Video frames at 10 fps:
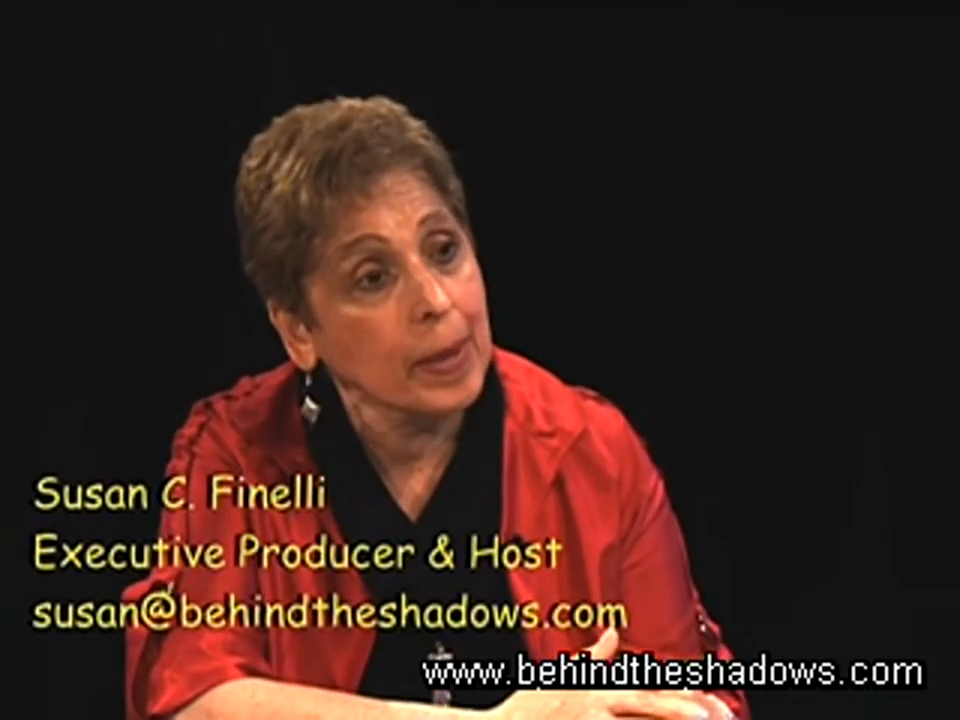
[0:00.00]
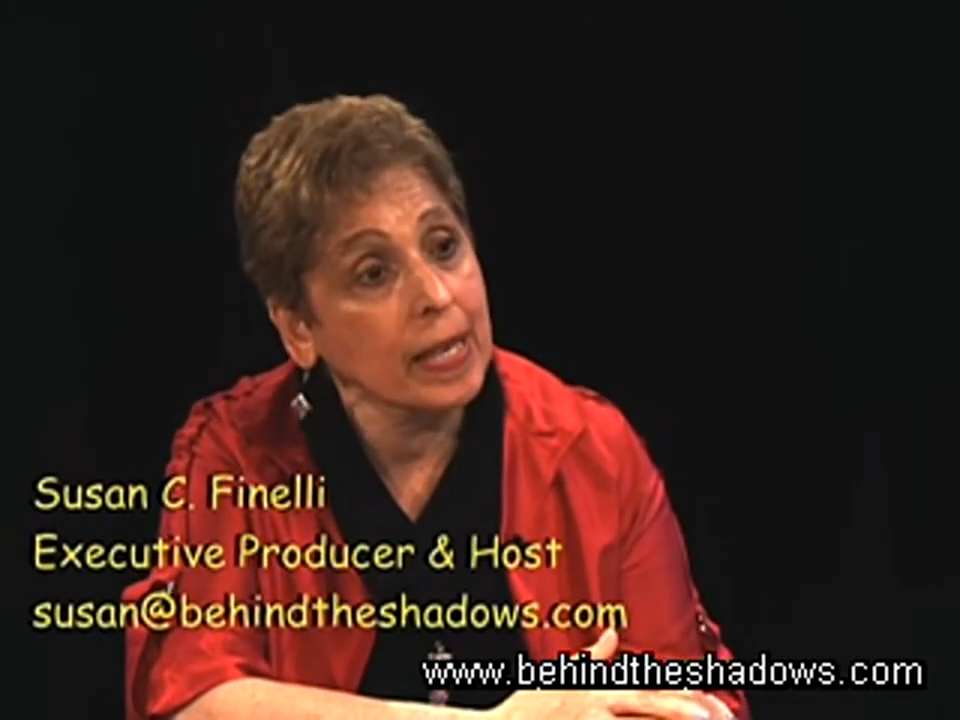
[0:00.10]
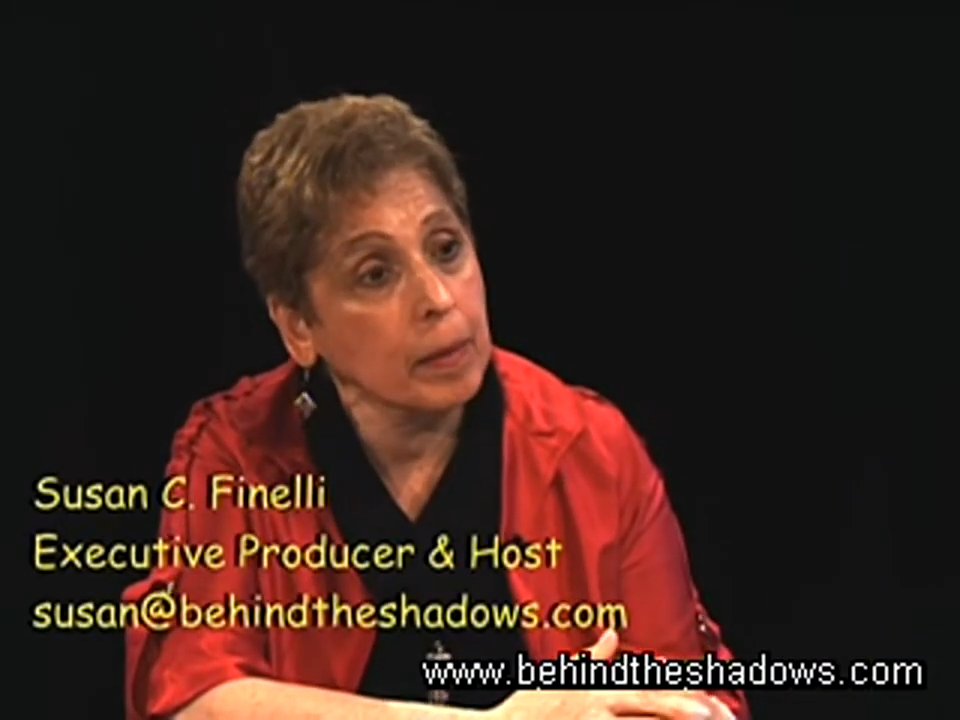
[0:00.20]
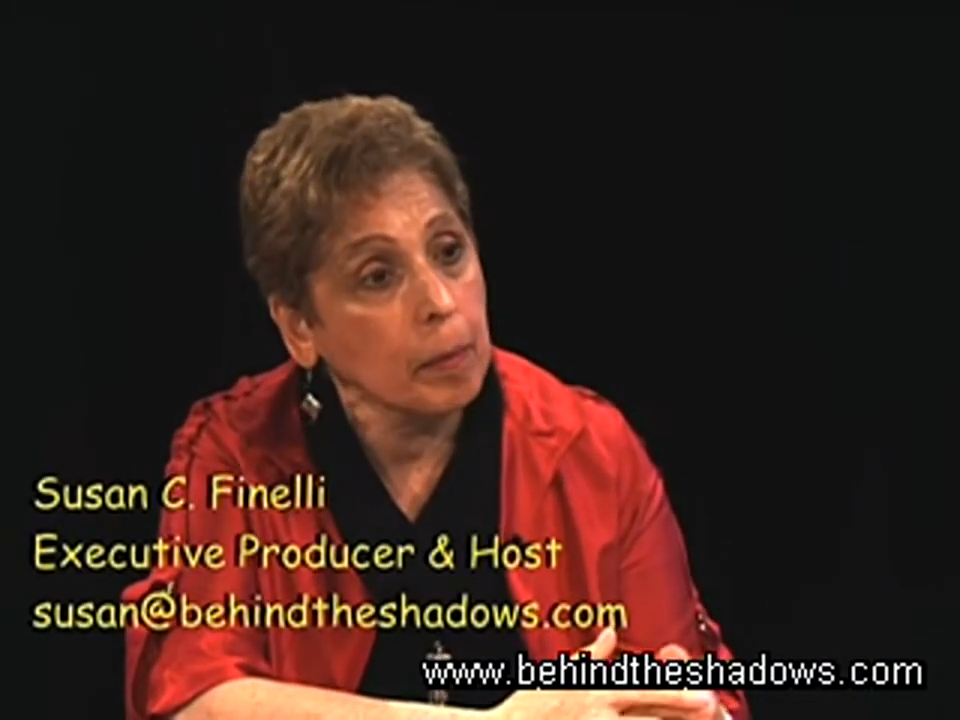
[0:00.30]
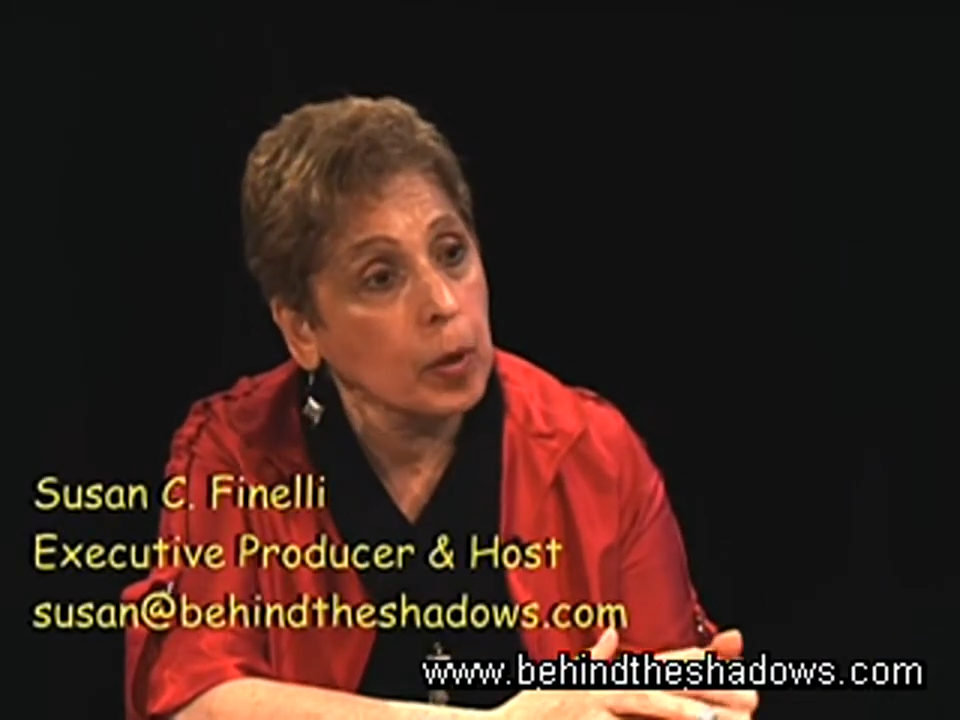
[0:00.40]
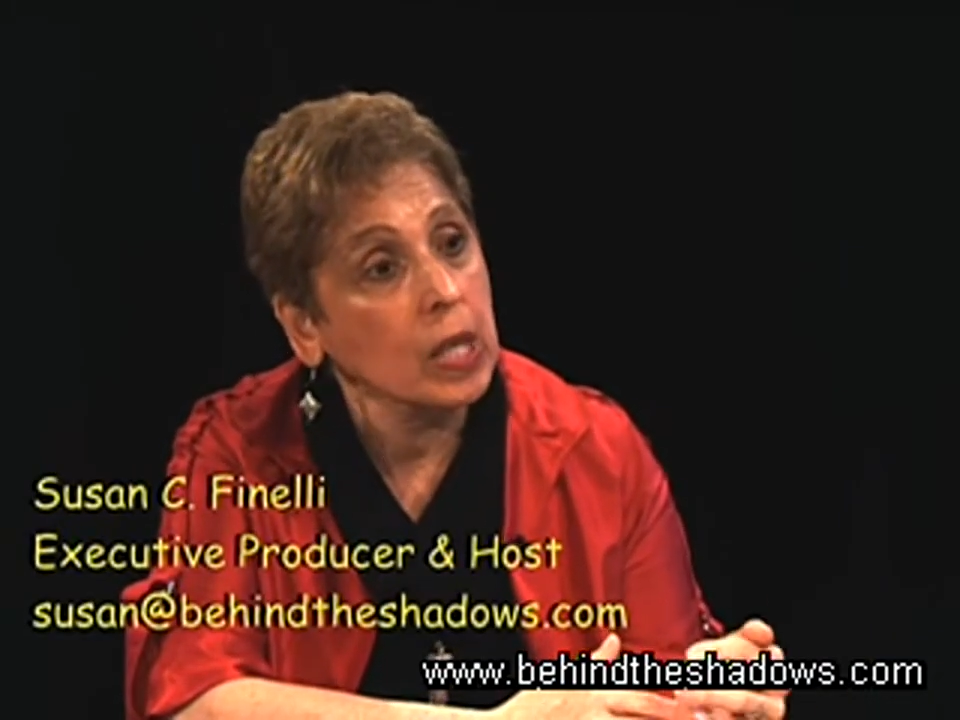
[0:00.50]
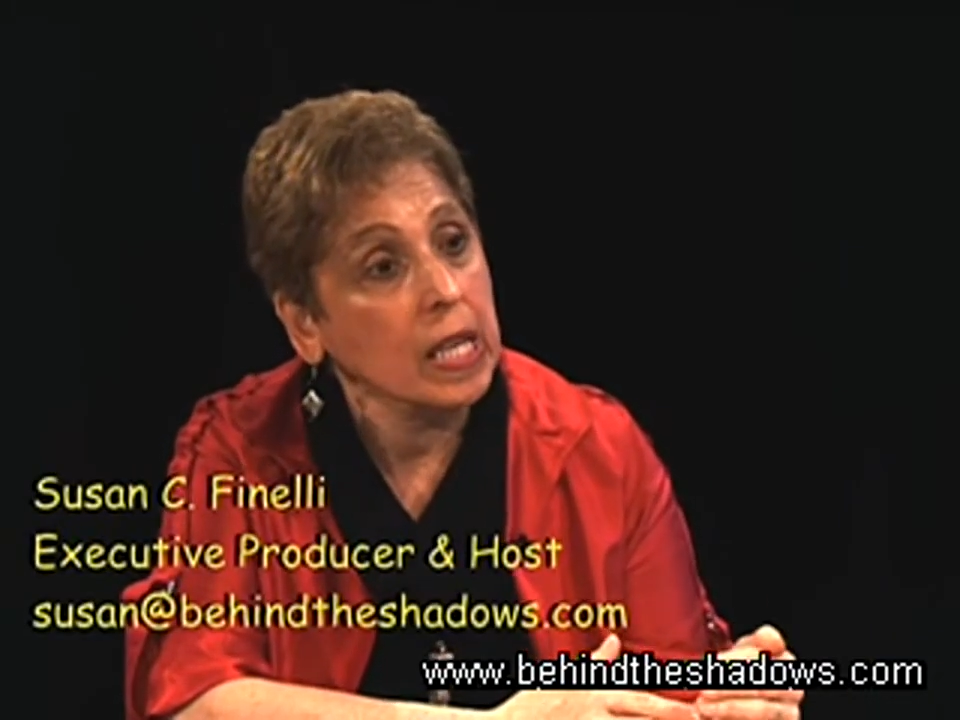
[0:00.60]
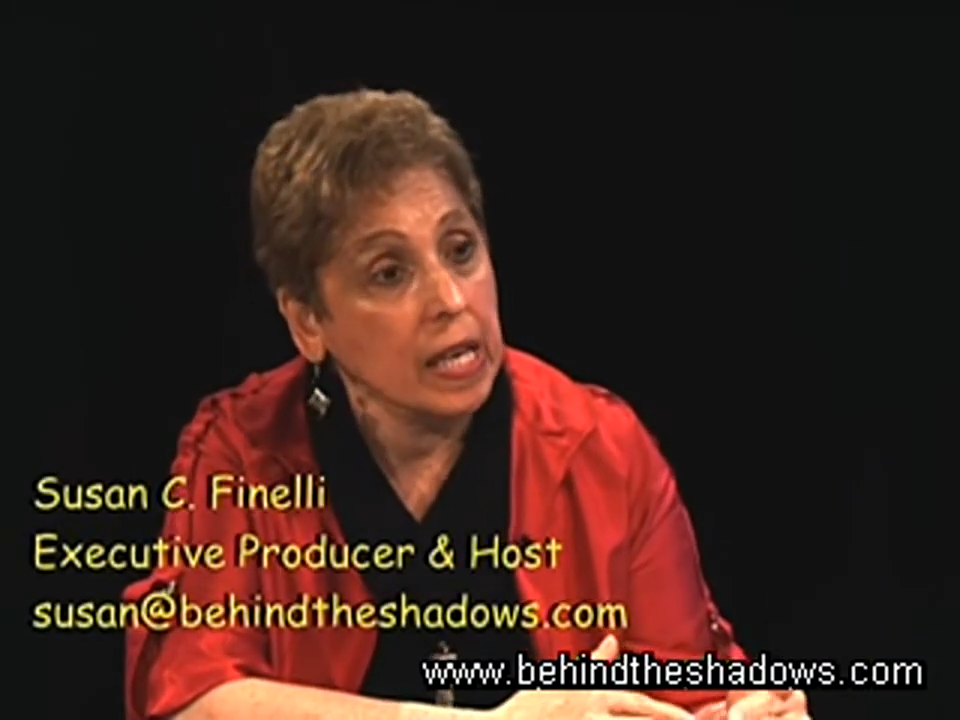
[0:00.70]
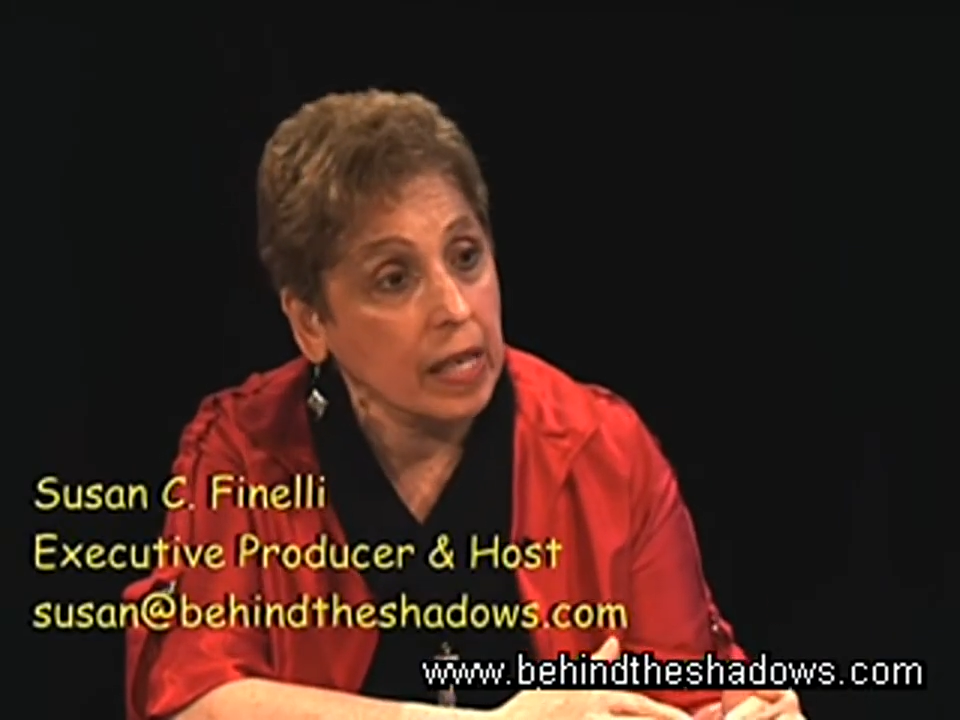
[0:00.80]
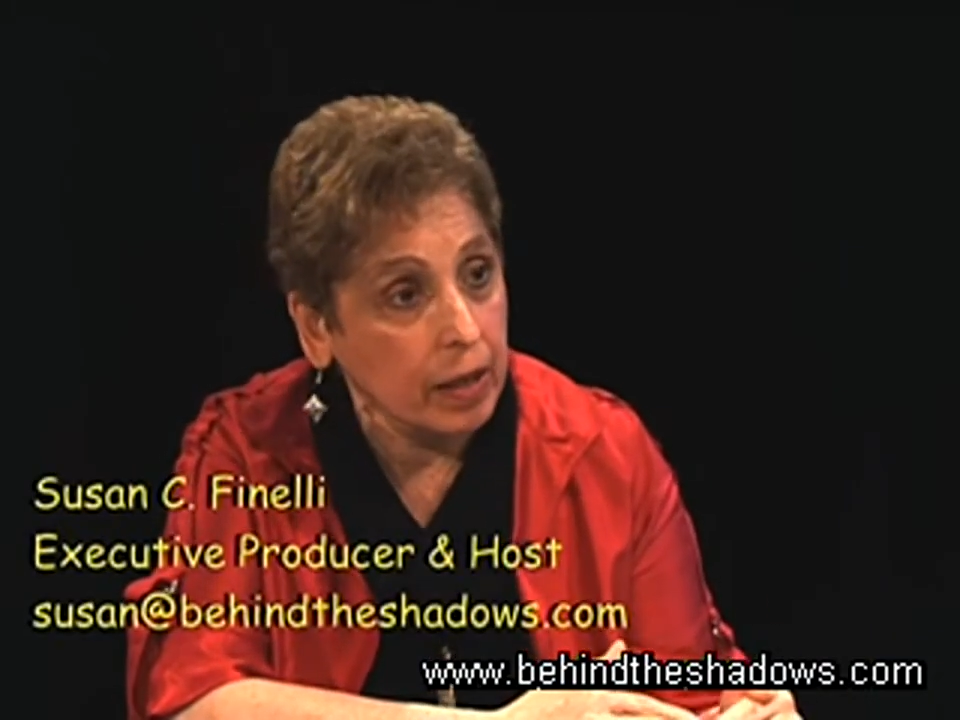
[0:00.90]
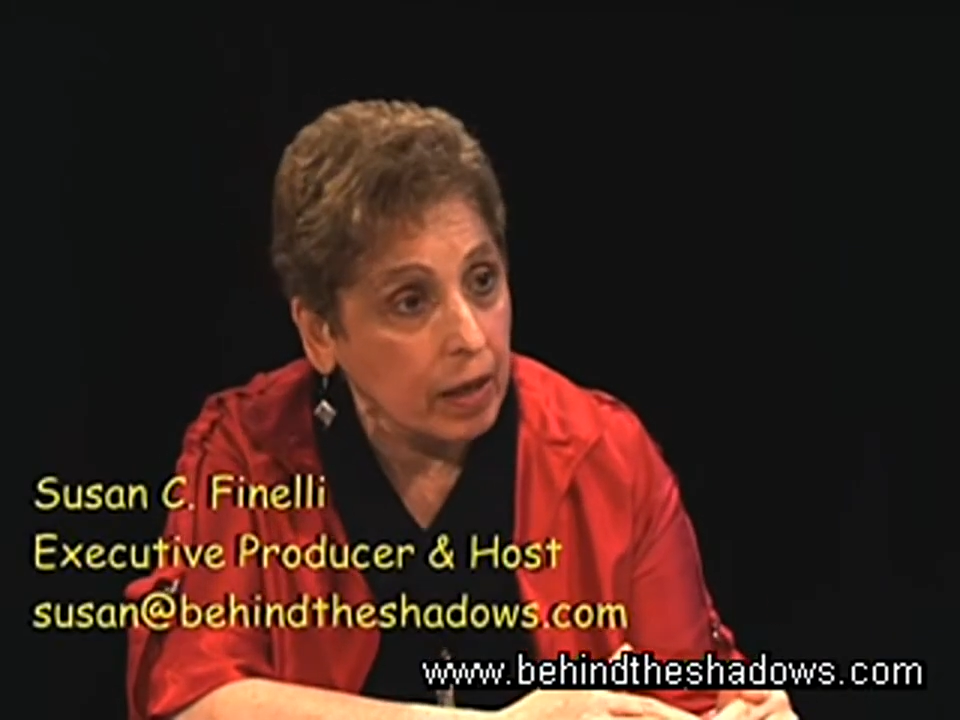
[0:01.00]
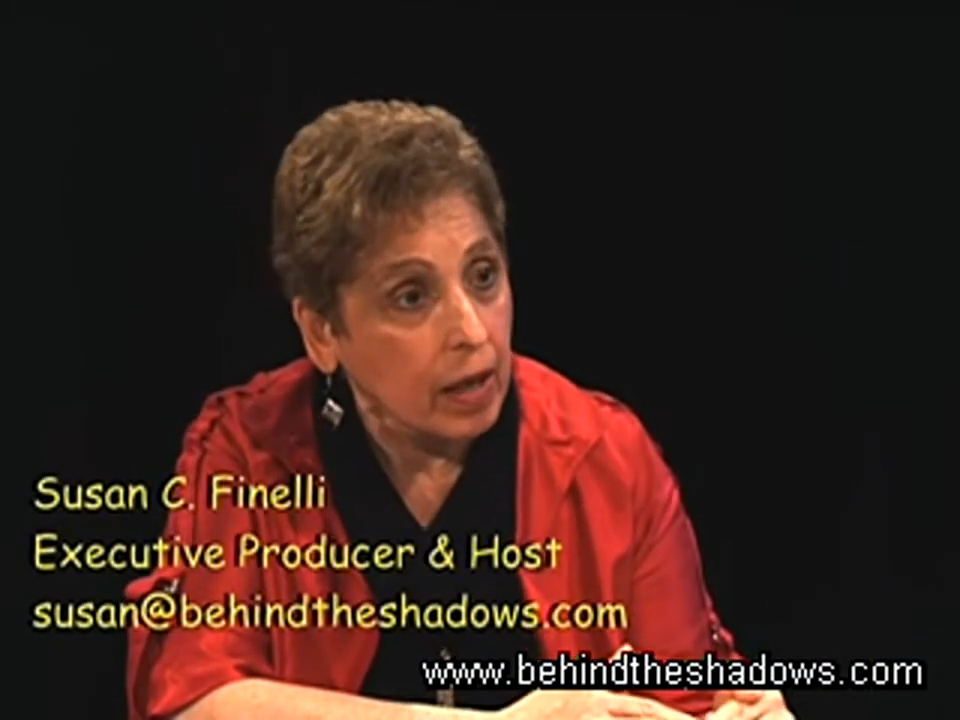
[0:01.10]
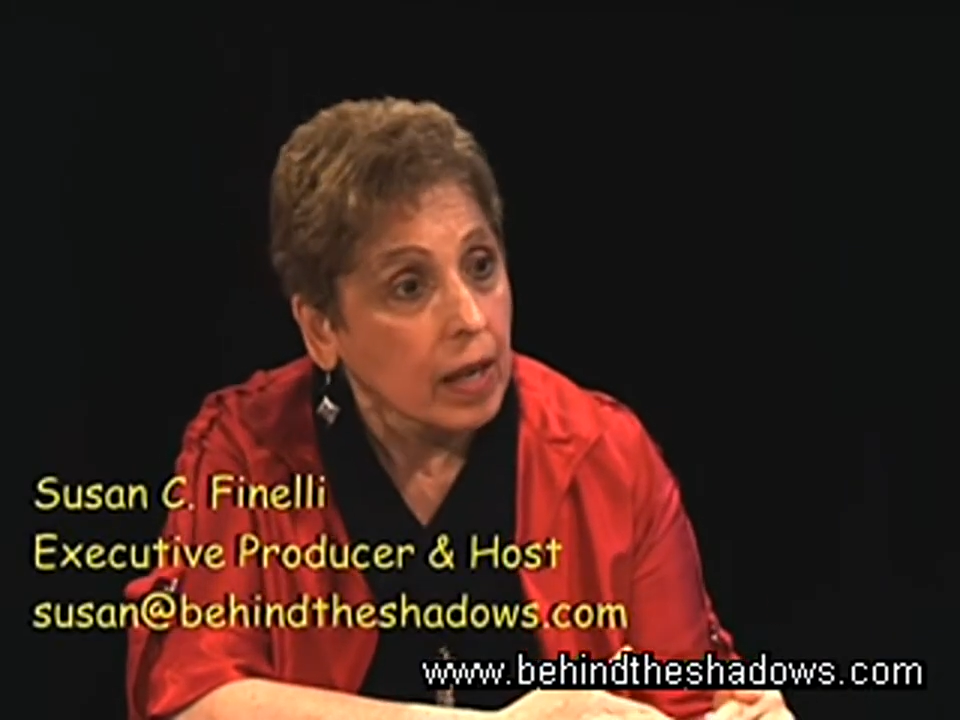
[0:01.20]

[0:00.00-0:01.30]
been bullied